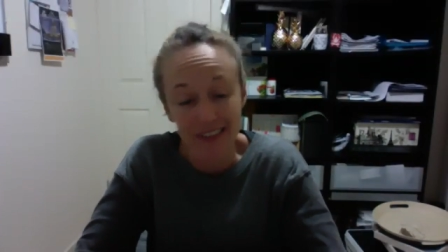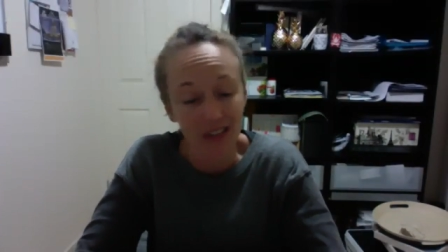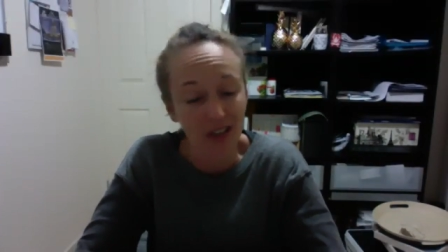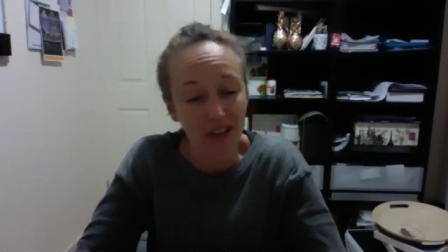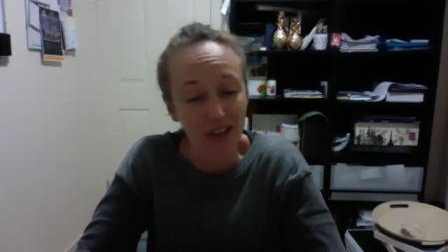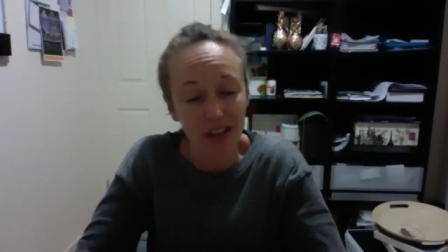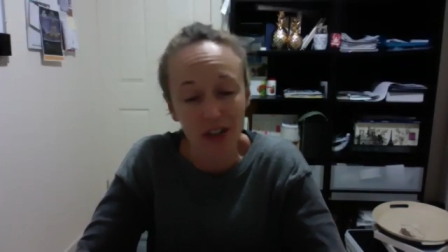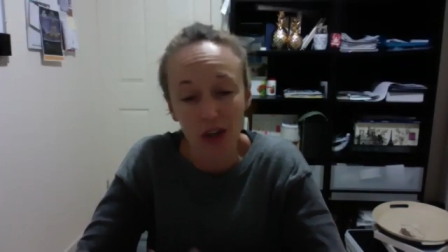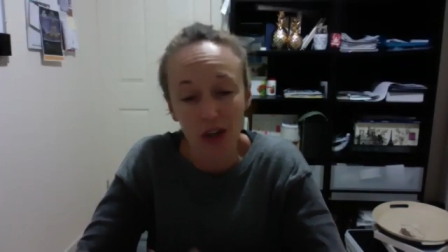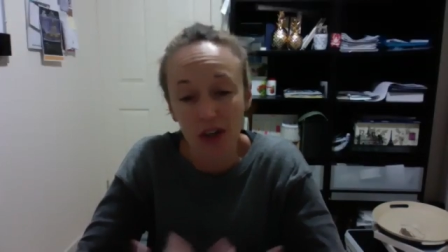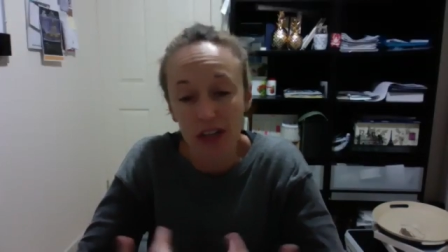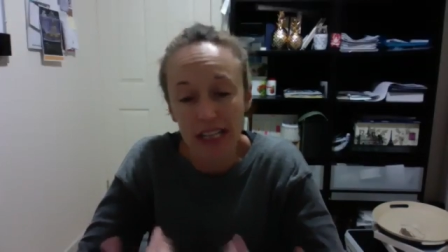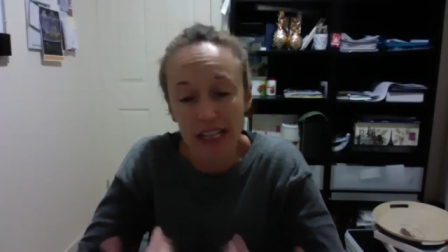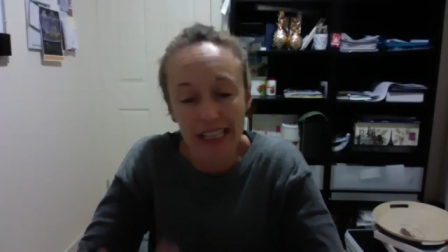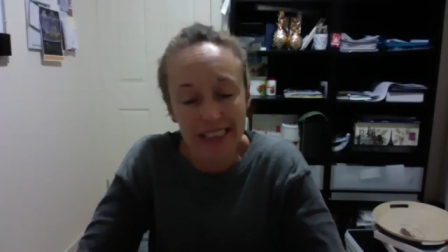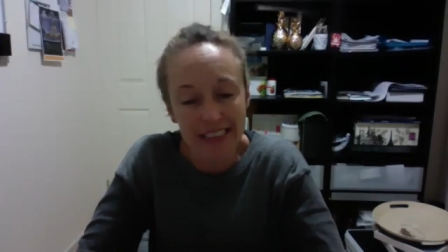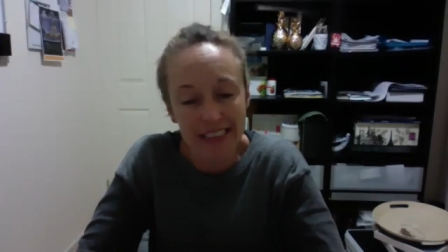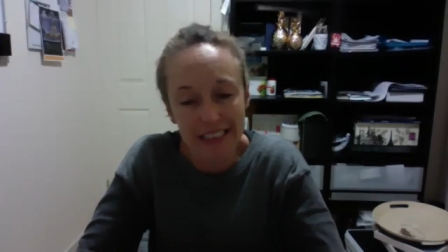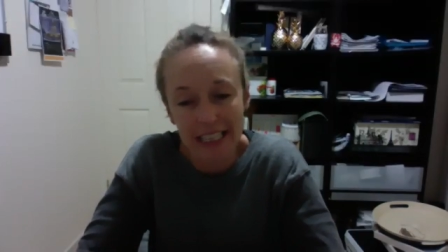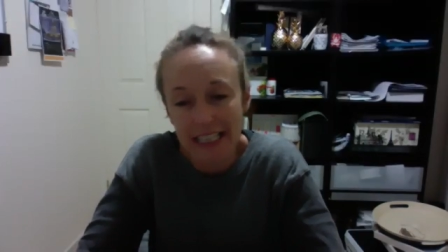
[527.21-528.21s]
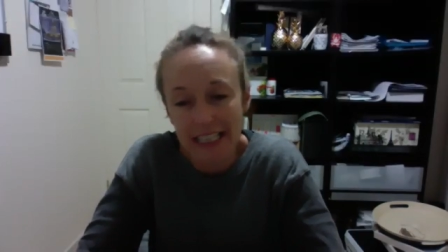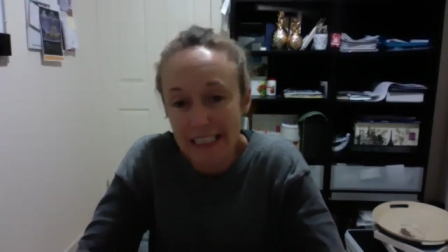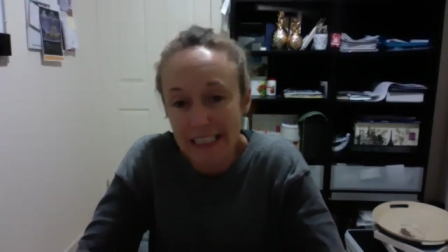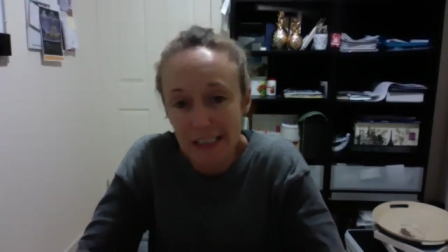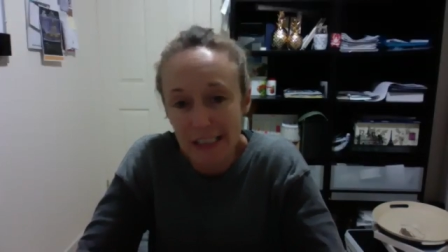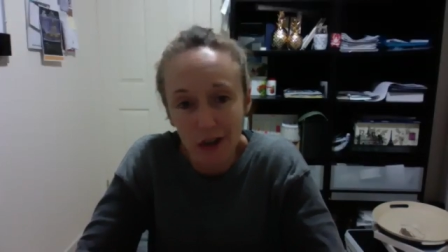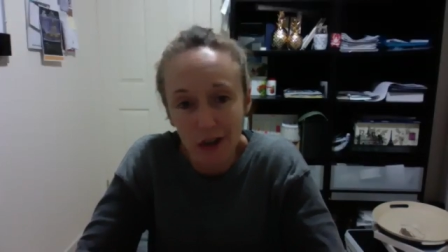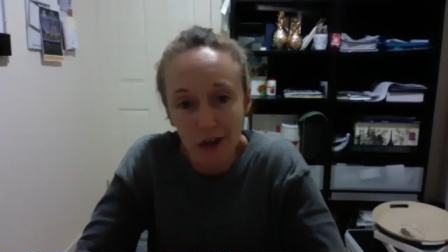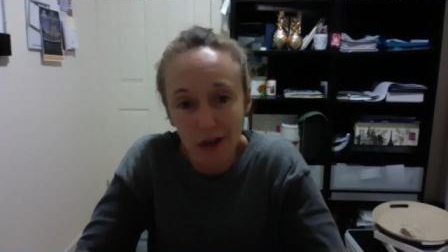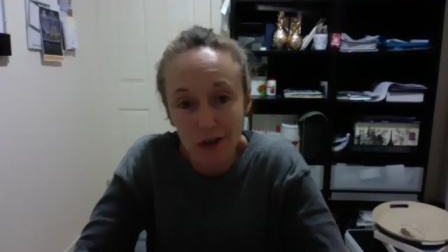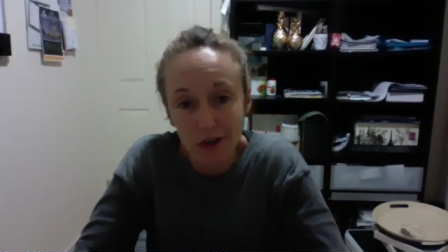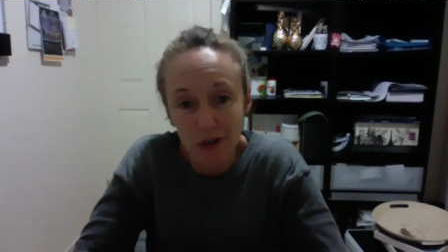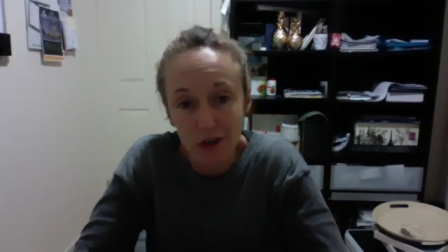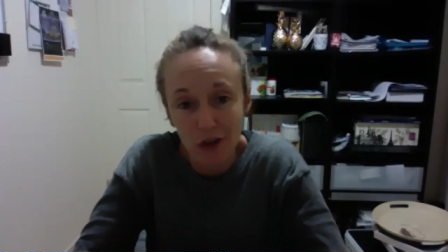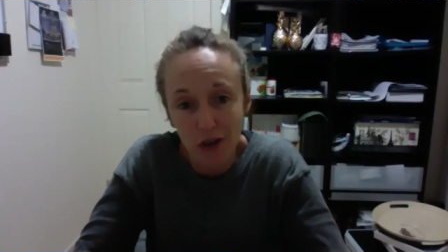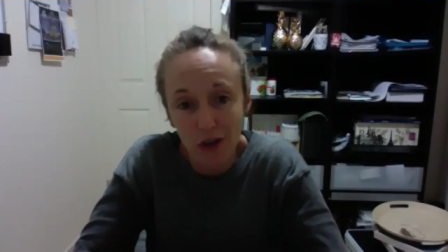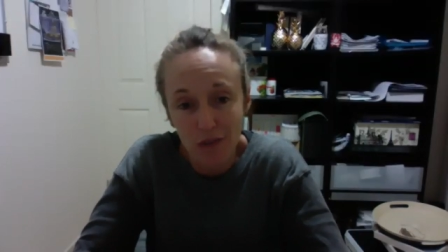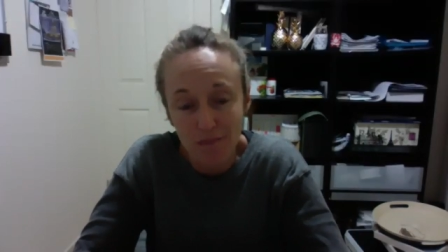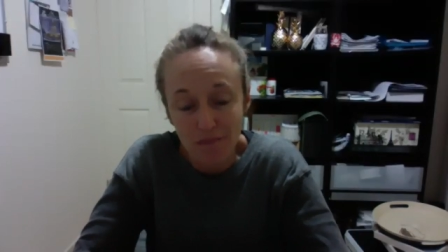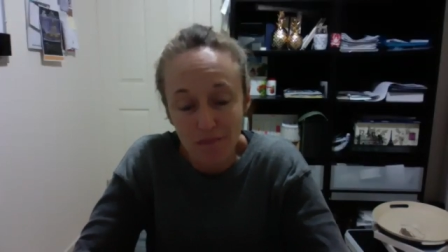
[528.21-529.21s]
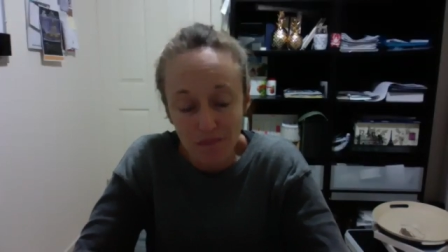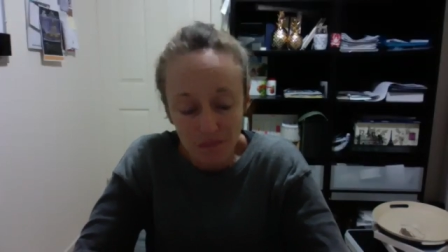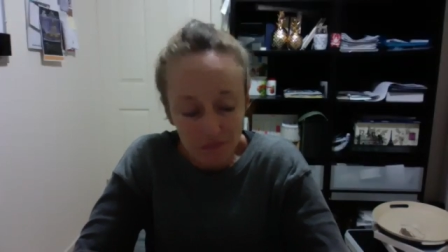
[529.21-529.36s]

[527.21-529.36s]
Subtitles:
you know, the list goes on.